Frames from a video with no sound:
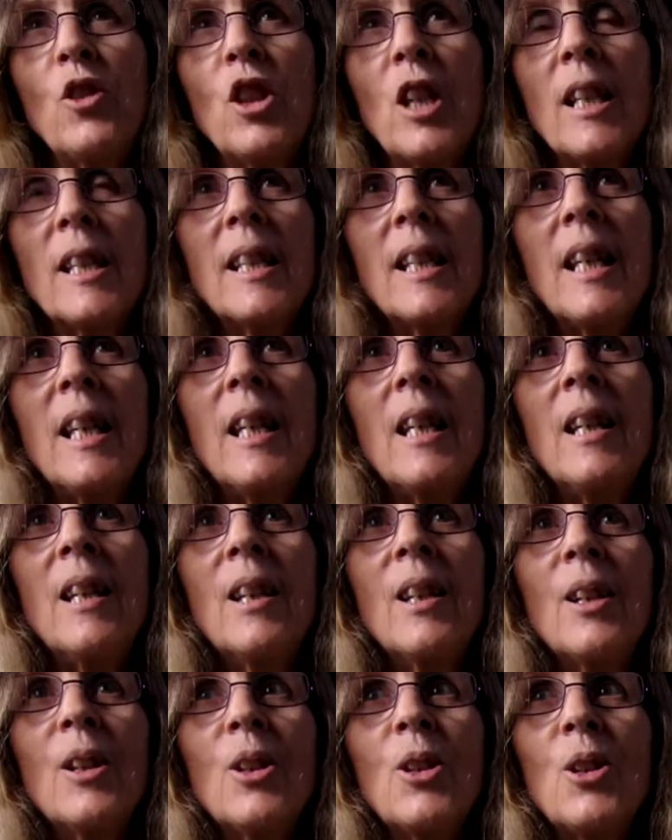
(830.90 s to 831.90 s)
Jessie
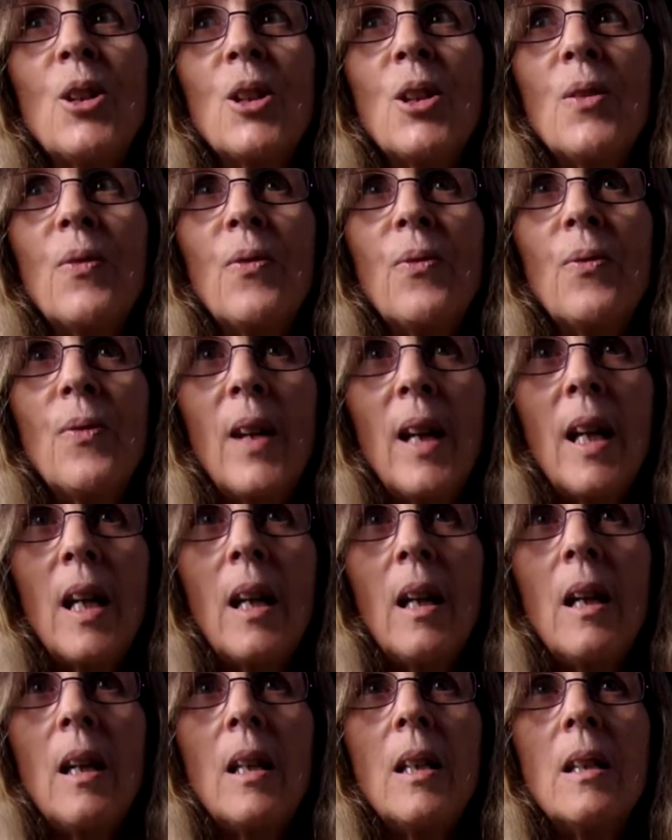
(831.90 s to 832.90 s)
to
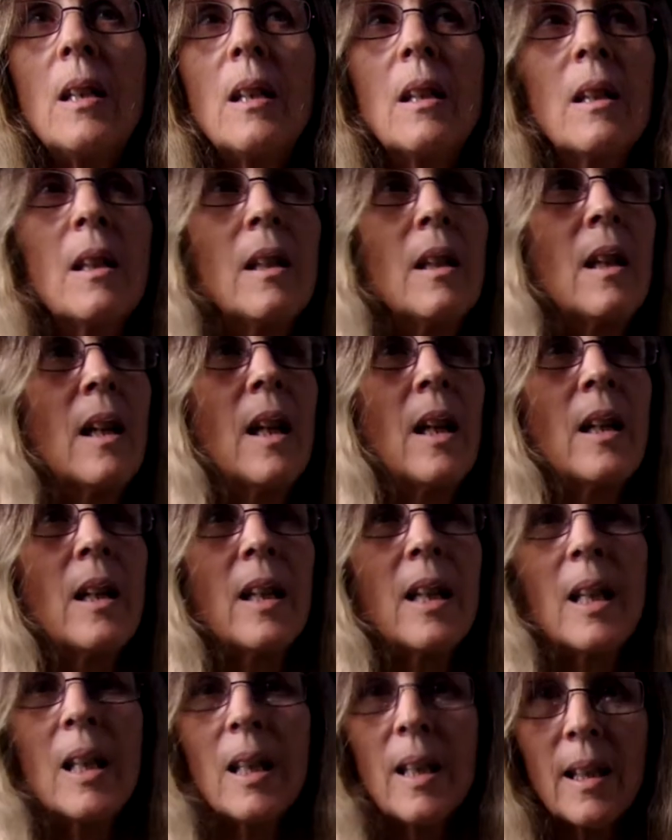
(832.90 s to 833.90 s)
feed, and I
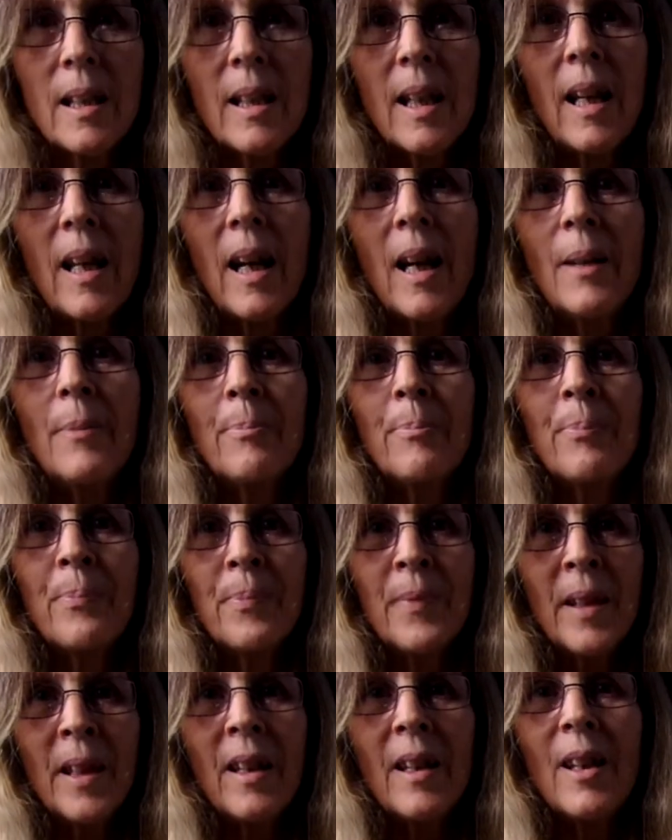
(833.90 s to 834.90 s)
think Sia
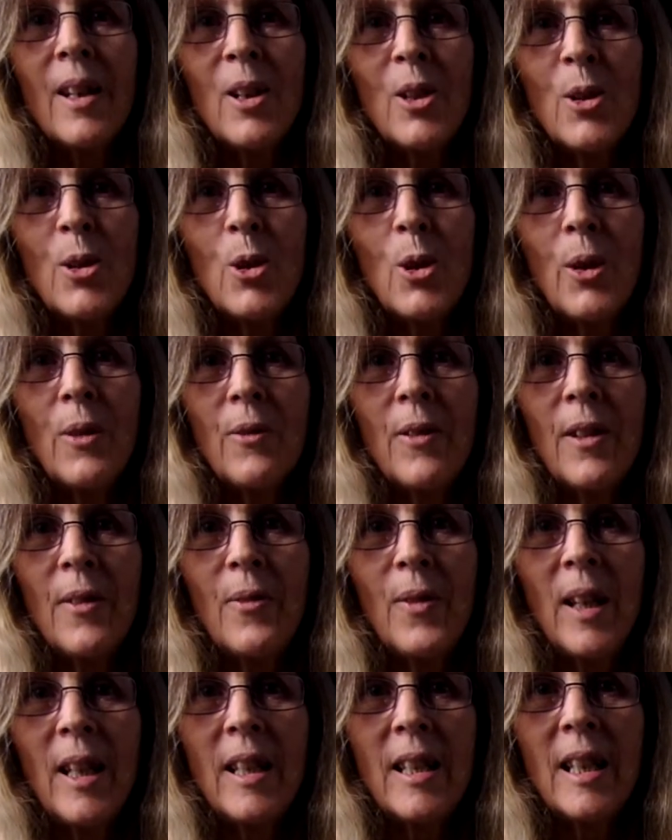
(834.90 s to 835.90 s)
is due for a
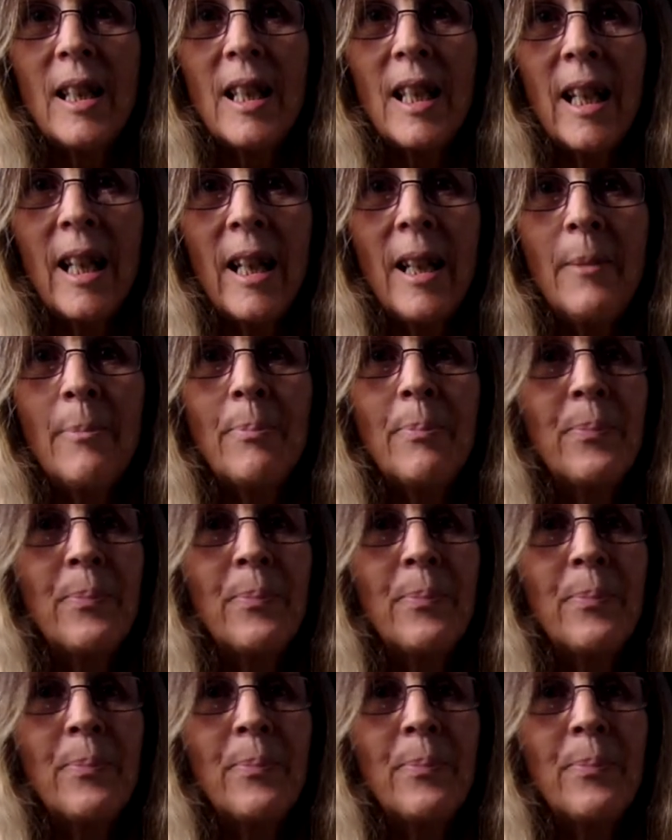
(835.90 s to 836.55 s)
feed today.